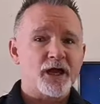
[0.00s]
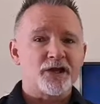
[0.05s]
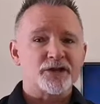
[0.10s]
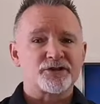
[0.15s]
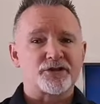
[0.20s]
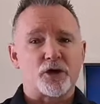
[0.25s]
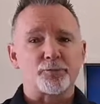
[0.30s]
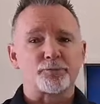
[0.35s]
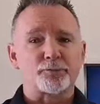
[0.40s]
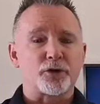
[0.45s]

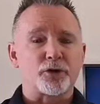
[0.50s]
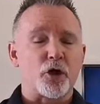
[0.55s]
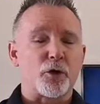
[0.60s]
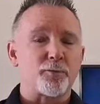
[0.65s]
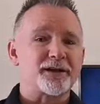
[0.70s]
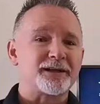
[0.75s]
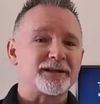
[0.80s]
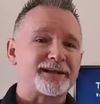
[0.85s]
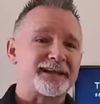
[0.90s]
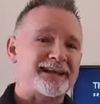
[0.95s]
So
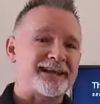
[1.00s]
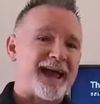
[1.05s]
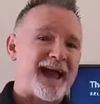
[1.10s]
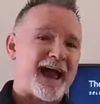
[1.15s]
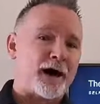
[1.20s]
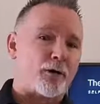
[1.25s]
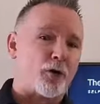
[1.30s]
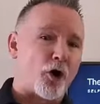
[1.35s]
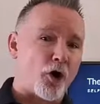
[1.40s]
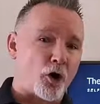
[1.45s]
predominantly
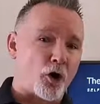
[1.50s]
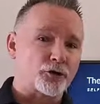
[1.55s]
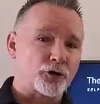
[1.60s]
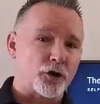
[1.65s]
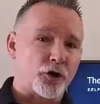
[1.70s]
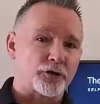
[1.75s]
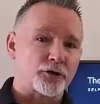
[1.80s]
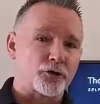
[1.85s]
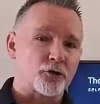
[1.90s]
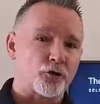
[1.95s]
our
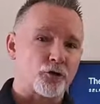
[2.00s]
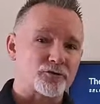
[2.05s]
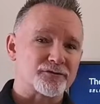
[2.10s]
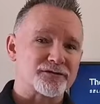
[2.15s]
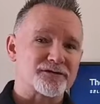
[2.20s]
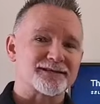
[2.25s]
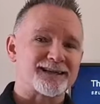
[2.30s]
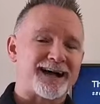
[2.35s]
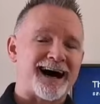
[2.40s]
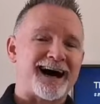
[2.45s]
online
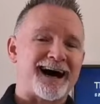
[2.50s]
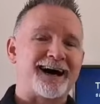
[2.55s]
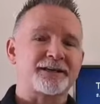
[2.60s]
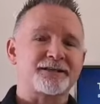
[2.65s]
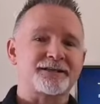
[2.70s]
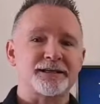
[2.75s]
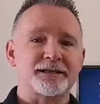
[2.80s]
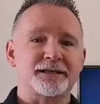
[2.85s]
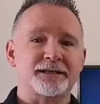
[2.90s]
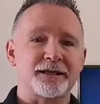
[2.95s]
courses are
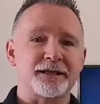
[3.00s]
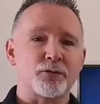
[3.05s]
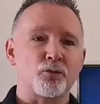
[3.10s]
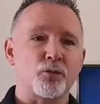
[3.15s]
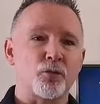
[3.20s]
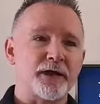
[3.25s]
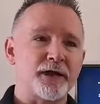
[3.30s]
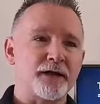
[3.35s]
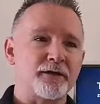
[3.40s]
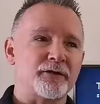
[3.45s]
dealing
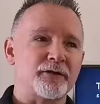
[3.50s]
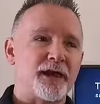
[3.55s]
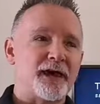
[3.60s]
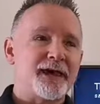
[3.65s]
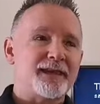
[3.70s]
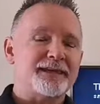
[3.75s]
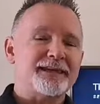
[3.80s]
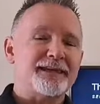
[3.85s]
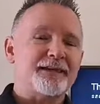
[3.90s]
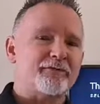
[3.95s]
with
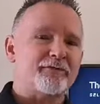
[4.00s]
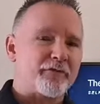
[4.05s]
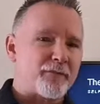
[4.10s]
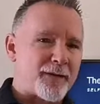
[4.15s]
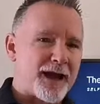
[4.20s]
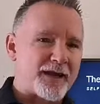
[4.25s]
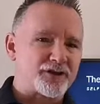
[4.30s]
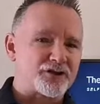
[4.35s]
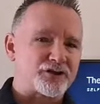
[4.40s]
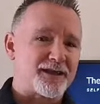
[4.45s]
the
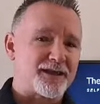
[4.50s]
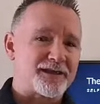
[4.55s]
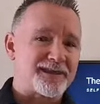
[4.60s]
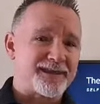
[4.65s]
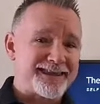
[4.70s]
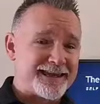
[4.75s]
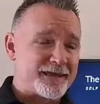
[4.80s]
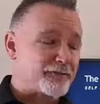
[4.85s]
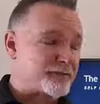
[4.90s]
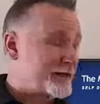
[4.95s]
information and
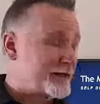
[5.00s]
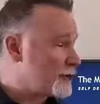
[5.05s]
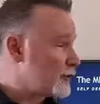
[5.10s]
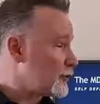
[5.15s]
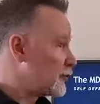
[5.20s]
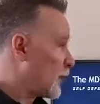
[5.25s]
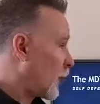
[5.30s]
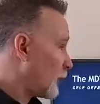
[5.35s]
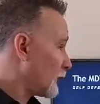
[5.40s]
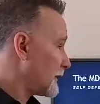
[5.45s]
theory
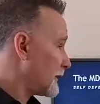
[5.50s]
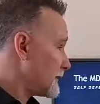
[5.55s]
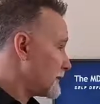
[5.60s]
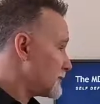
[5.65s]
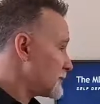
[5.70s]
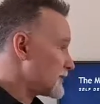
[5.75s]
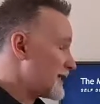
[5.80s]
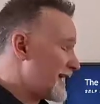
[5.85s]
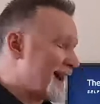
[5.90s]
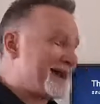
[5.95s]
and
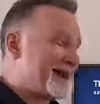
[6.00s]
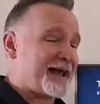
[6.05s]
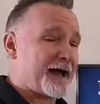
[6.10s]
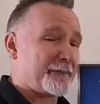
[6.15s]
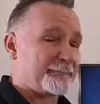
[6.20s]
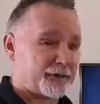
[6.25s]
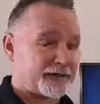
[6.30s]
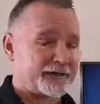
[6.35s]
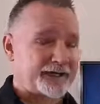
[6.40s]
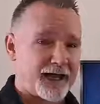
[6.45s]
knowledge and
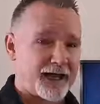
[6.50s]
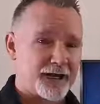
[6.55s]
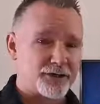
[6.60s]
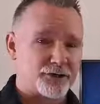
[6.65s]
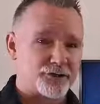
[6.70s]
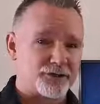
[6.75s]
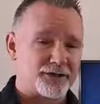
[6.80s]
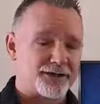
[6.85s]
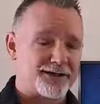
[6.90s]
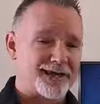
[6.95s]

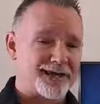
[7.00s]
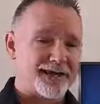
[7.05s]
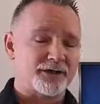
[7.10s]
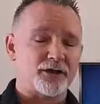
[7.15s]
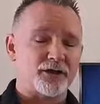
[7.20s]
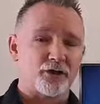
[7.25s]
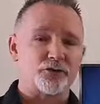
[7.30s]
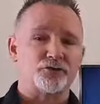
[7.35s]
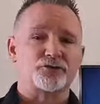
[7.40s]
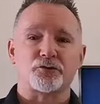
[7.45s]
application
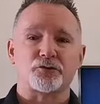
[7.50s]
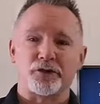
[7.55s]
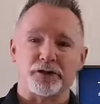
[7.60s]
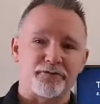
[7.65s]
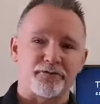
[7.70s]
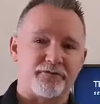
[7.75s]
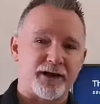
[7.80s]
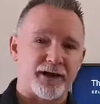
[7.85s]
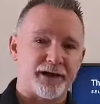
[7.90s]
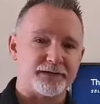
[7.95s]
in those
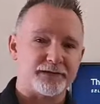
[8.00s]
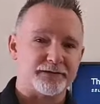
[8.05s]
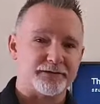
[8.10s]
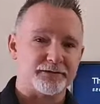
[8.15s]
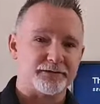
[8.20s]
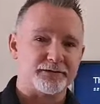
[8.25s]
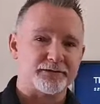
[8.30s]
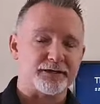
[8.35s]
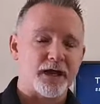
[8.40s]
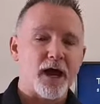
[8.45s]
3
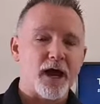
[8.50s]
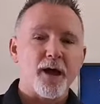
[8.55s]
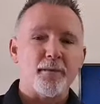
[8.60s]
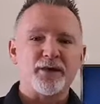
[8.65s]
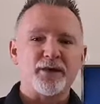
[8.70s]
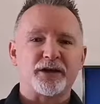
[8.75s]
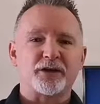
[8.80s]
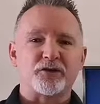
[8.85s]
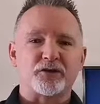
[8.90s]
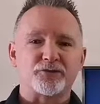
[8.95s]
phases,
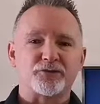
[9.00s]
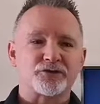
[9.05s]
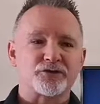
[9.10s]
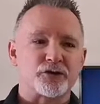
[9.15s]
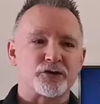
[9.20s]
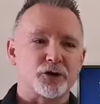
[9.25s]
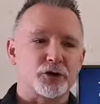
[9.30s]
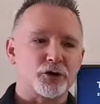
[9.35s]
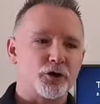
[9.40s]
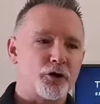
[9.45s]
because
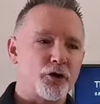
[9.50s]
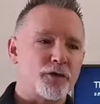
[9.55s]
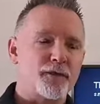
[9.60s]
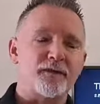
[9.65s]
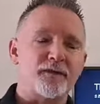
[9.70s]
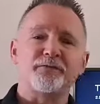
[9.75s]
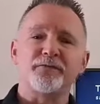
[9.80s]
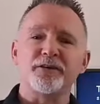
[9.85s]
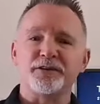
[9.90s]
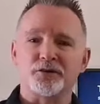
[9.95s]
to learn
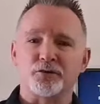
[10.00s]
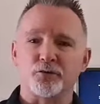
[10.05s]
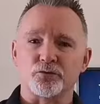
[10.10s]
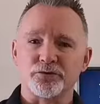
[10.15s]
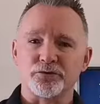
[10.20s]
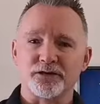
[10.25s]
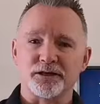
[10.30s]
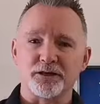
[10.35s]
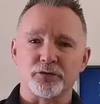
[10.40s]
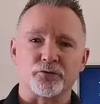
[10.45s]
the physical
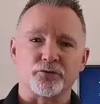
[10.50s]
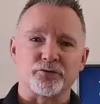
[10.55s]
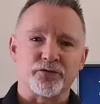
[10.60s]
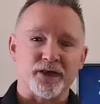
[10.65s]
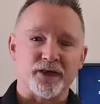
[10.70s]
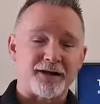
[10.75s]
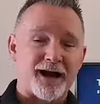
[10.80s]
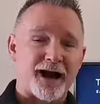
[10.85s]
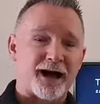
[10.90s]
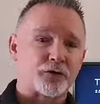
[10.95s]
skills,
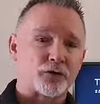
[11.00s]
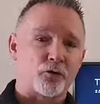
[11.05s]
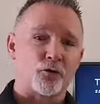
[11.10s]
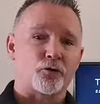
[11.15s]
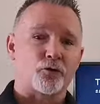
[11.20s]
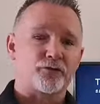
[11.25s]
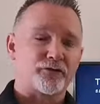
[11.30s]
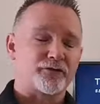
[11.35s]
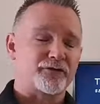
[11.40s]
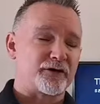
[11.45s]
there are
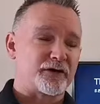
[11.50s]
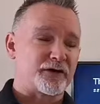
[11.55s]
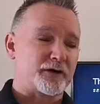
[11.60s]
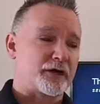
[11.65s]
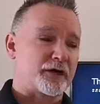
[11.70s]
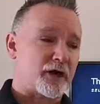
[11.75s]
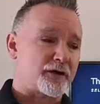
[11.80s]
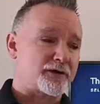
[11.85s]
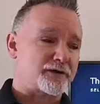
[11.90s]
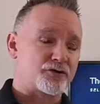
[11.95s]
courses that are
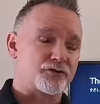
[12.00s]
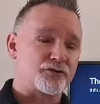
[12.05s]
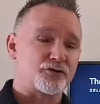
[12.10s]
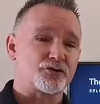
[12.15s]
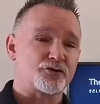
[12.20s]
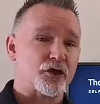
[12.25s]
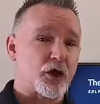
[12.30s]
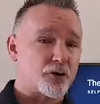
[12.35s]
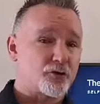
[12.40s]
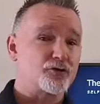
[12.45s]
going to
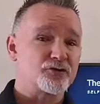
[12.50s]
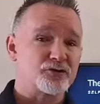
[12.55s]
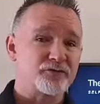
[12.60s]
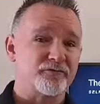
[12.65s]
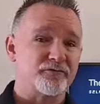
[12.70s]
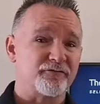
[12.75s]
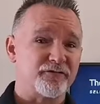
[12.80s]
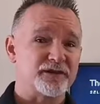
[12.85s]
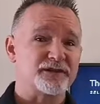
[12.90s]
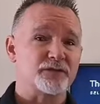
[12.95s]
show you
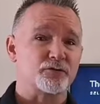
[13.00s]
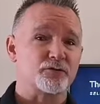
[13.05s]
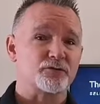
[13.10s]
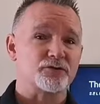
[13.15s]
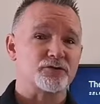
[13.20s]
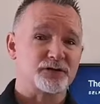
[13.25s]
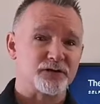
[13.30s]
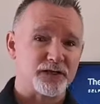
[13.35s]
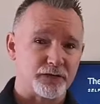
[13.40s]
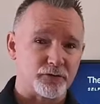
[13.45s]
some physical
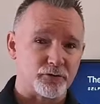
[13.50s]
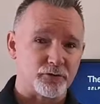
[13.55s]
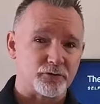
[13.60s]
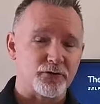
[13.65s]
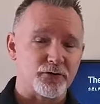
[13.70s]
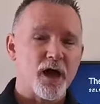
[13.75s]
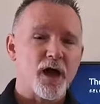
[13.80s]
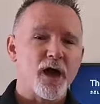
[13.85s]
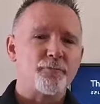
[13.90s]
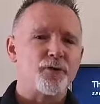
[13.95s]

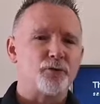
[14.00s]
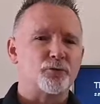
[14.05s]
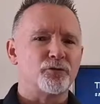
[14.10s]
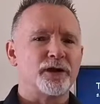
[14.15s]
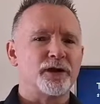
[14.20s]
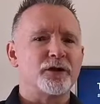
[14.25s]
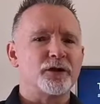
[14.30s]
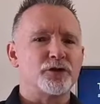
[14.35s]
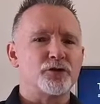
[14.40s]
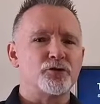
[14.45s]
skills, but
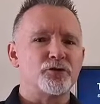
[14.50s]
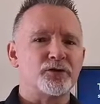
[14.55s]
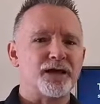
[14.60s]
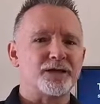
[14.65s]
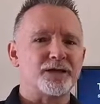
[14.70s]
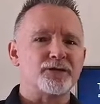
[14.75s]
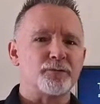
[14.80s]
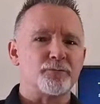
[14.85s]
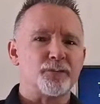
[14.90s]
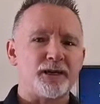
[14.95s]
really you
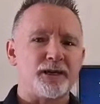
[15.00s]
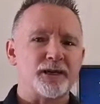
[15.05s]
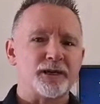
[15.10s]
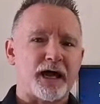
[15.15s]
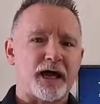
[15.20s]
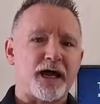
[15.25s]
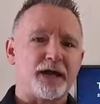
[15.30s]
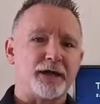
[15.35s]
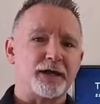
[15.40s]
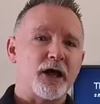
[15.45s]
need to be
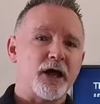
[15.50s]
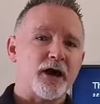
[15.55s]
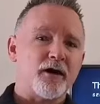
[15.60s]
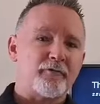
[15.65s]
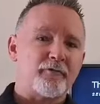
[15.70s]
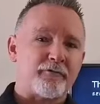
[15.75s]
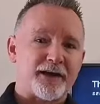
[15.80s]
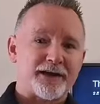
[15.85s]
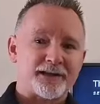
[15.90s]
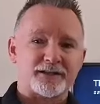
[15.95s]
in a
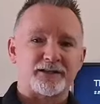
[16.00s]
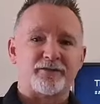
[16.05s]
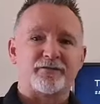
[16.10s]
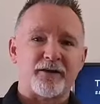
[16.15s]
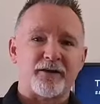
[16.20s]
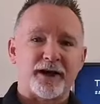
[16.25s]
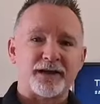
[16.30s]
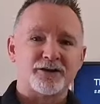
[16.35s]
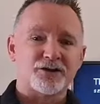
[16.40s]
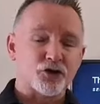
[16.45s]

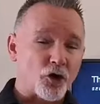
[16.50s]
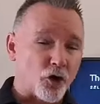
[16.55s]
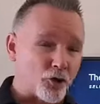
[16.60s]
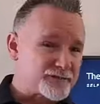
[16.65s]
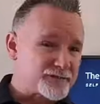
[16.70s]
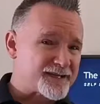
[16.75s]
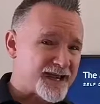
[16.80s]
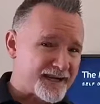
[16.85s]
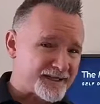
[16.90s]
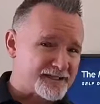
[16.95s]
face-to-face
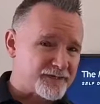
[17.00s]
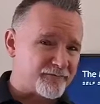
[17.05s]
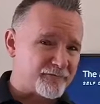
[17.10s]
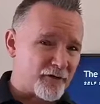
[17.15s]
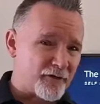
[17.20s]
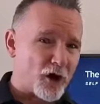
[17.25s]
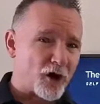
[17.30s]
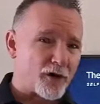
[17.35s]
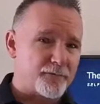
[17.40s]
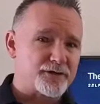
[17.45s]
contact
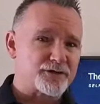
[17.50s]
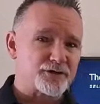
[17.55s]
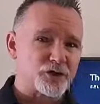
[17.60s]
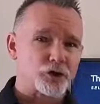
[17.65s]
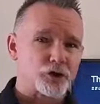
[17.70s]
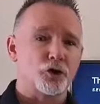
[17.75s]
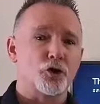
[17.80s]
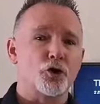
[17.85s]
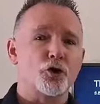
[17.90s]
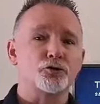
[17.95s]
environment to
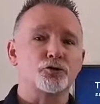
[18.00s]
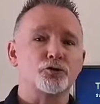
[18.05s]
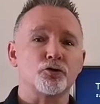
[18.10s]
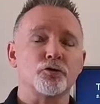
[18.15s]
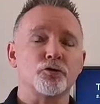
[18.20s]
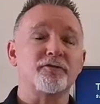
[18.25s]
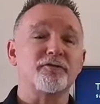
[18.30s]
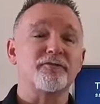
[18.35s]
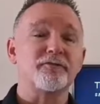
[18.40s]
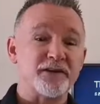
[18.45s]
learn
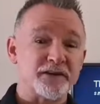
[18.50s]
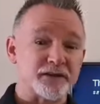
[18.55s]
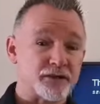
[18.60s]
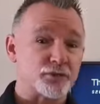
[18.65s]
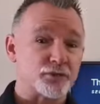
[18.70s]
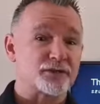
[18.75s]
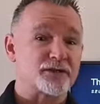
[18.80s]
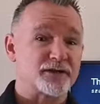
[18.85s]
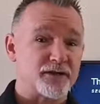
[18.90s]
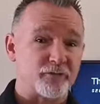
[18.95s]
good
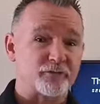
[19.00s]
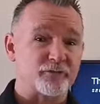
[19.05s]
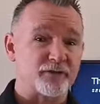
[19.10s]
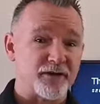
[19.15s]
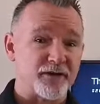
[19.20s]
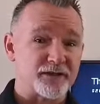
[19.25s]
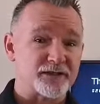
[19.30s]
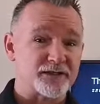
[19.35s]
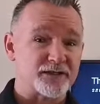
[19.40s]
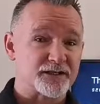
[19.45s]
physical
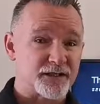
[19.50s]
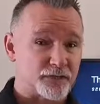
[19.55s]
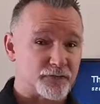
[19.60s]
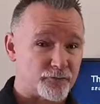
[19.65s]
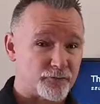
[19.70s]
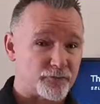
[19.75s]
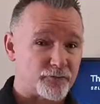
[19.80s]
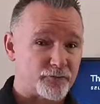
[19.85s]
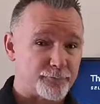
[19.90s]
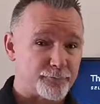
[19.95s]
self-defense
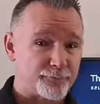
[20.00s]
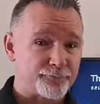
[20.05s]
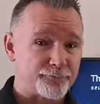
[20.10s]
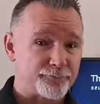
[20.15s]
skills.